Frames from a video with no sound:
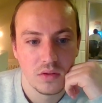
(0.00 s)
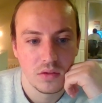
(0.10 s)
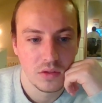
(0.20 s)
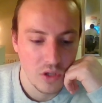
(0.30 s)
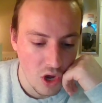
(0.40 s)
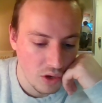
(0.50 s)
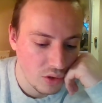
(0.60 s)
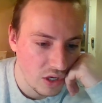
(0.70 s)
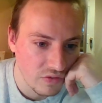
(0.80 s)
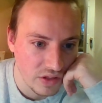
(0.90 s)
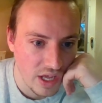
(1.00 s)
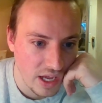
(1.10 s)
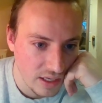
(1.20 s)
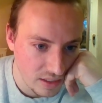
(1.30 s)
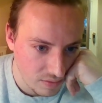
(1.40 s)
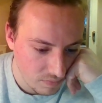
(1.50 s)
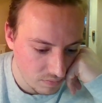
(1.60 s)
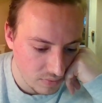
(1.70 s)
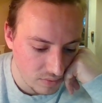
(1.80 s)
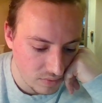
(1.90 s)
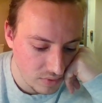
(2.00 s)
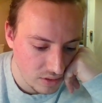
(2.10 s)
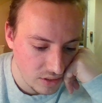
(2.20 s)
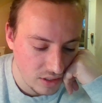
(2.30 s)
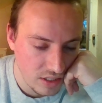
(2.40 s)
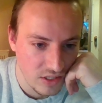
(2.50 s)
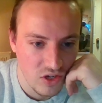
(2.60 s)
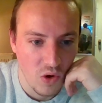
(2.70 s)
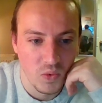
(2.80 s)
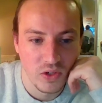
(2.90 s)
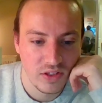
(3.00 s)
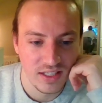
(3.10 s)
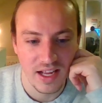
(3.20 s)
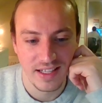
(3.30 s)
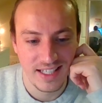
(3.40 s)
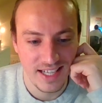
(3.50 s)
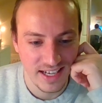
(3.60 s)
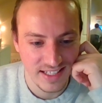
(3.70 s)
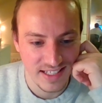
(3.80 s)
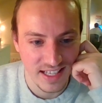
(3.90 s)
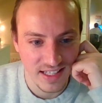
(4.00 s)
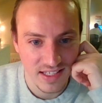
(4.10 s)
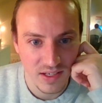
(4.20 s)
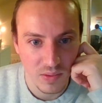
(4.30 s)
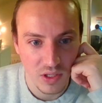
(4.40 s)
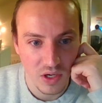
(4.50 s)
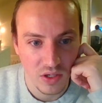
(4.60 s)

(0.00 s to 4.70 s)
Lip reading: No, not even that. It's not worth the 99 cents. Here we go.